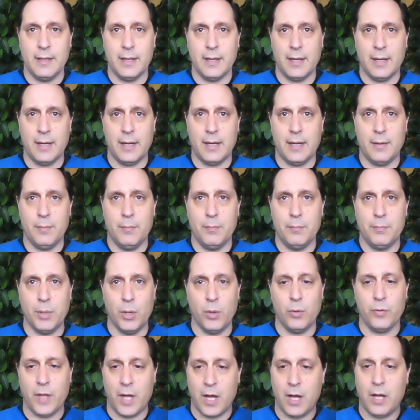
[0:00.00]
um,
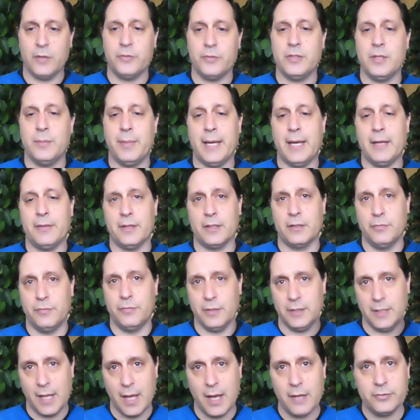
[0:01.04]
both osteopathic
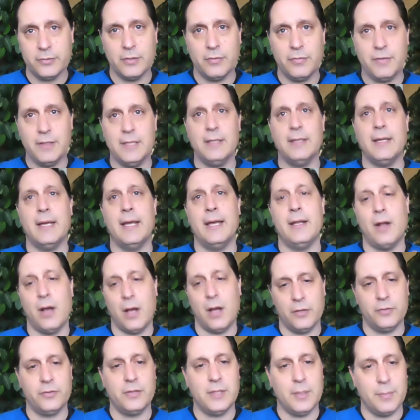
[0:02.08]
philosophy and
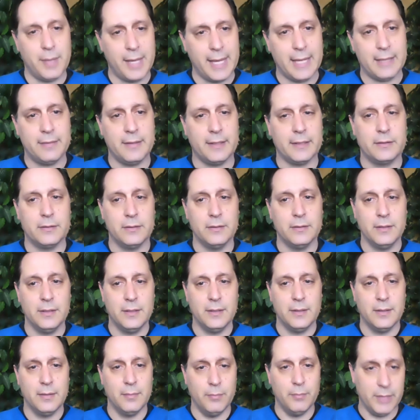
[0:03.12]
osteopathic
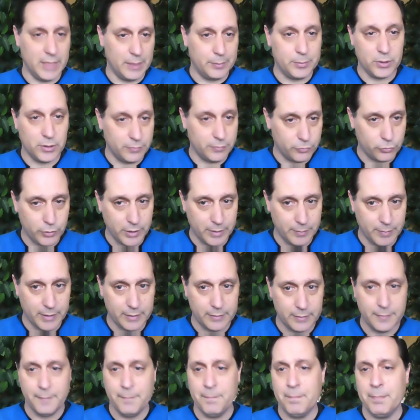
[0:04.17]
manipulative
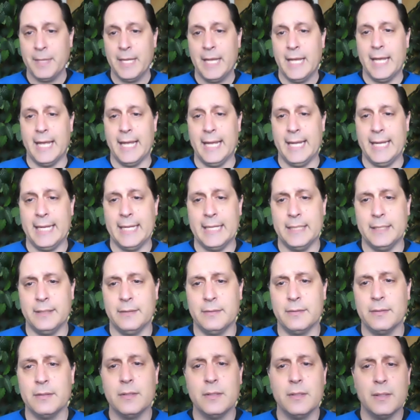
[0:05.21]
treatment.
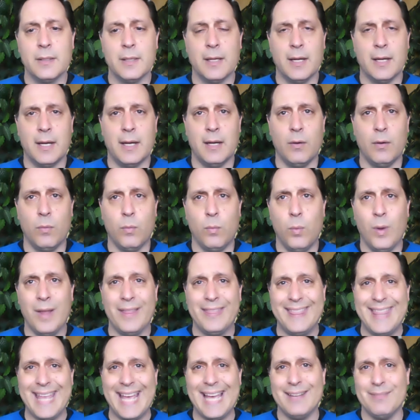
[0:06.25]
And uh,
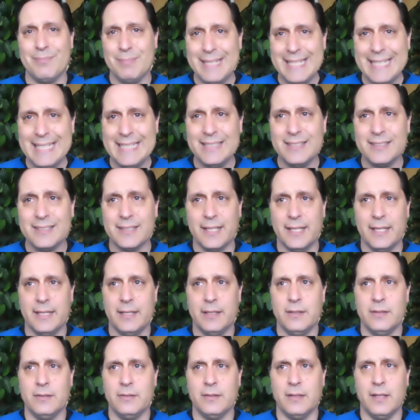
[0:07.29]
what that means
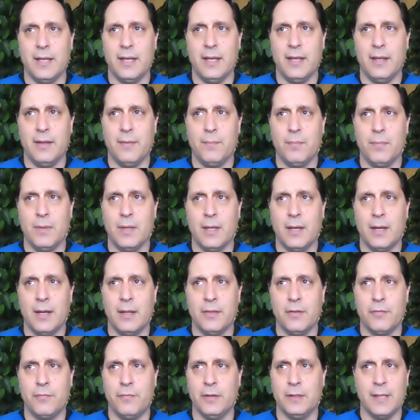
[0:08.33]
is uh,
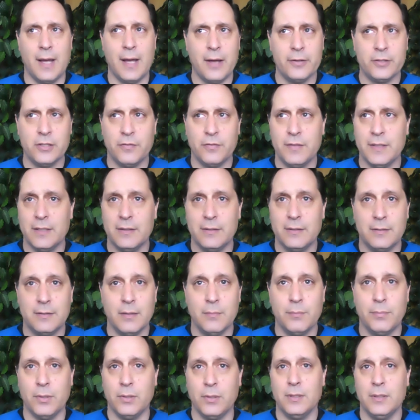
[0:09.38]
the philosophy is
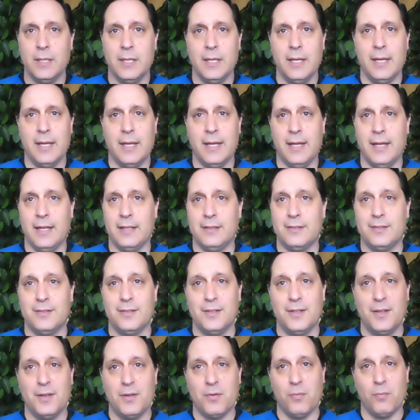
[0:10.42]
simple. It's
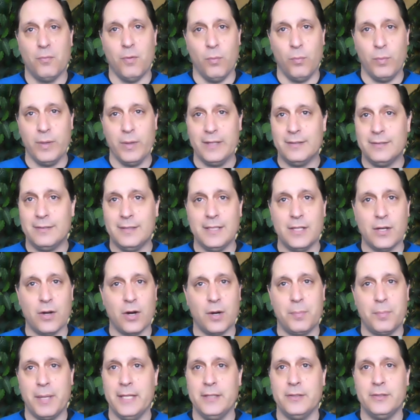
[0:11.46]
when we see our
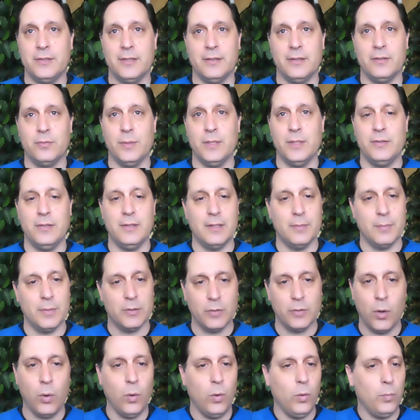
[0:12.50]
patients, we see them as
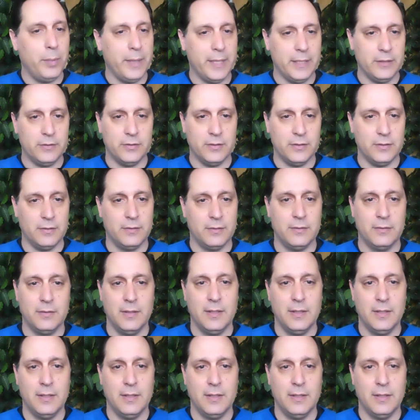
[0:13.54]
whole patients.